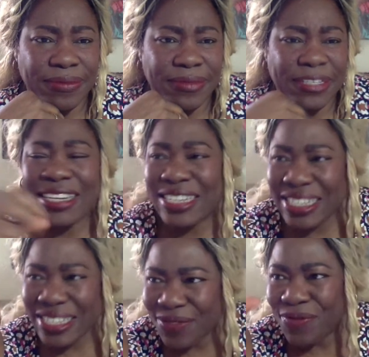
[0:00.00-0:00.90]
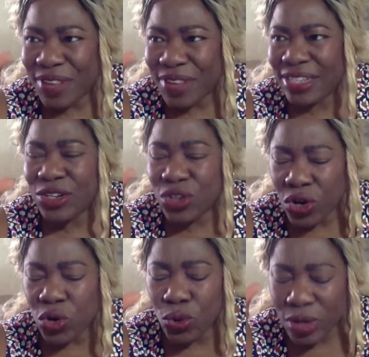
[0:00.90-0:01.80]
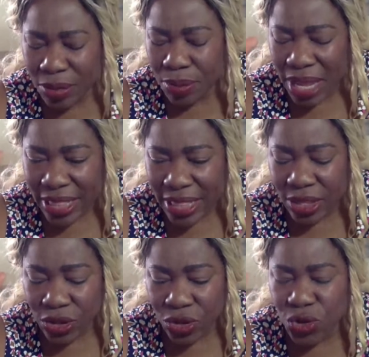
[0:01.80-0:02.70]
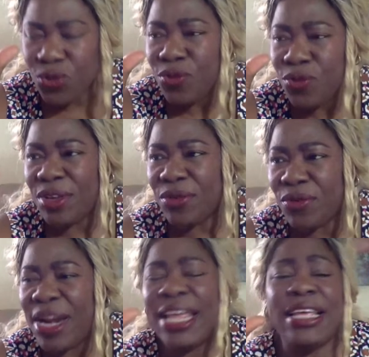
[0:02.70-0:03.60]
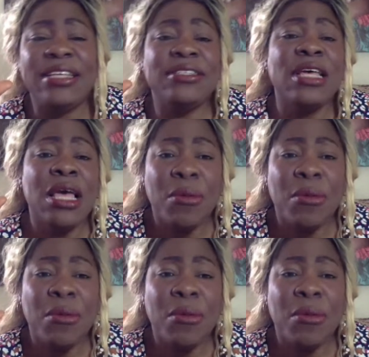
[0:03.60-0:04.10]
Get disinfected not only by the UV rays,